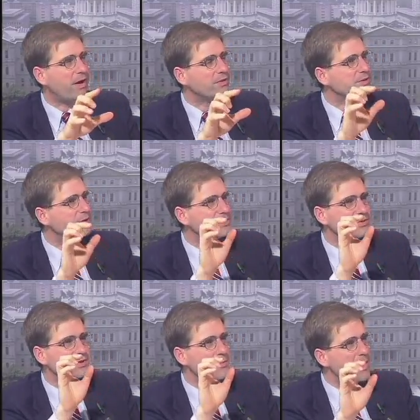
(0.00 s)
Falls, I was
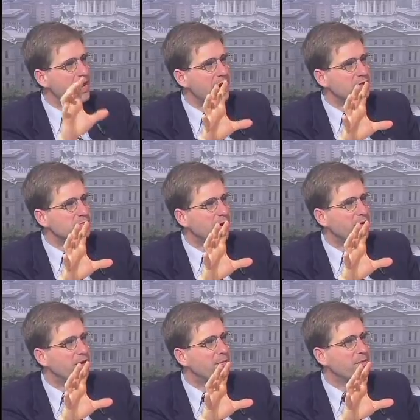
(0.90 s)
just amazed by the
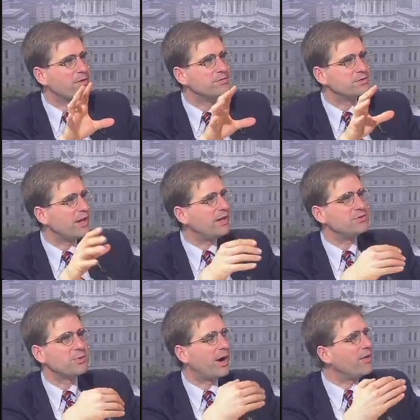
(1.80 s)
number of sleds
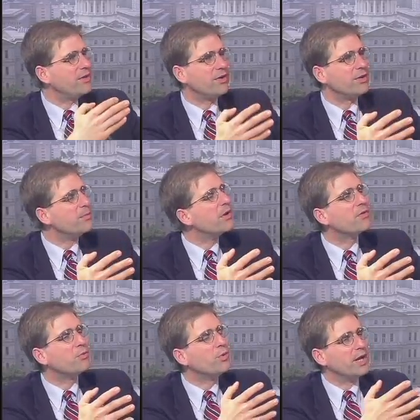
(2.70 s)
that were out there in the middle of
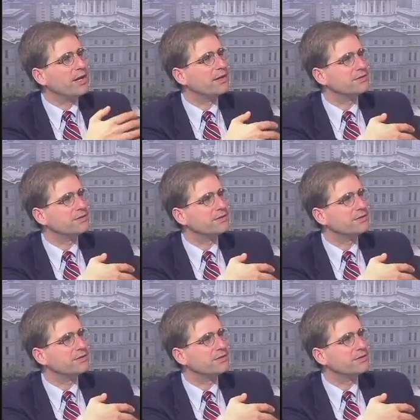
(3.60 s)
the week.